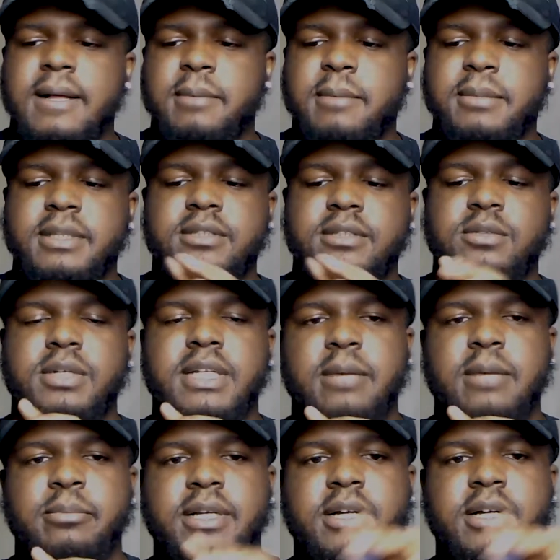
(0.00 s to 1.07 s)
I mean, you want to get
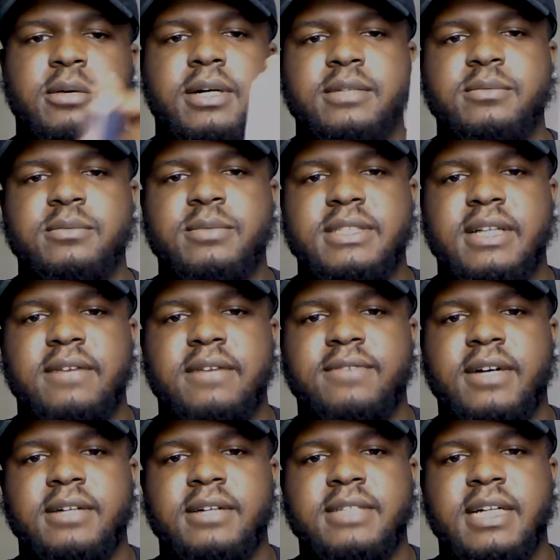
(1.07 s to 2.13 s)
a bigger one, which I
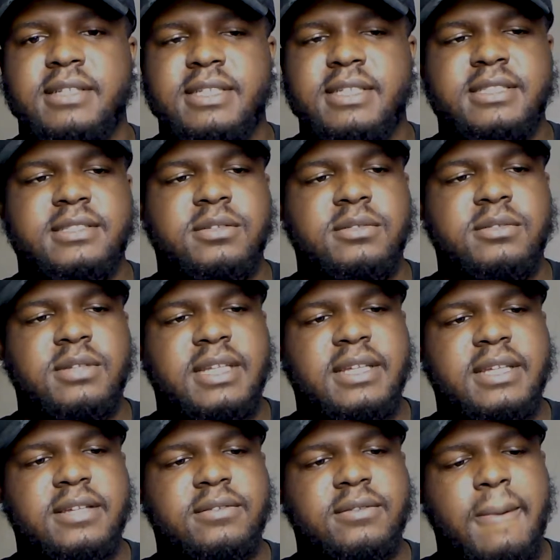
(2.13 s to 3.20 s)
found out this is
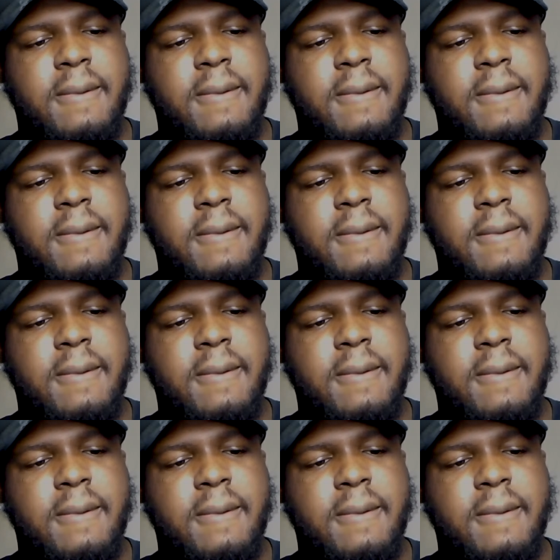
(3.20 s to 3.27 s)
only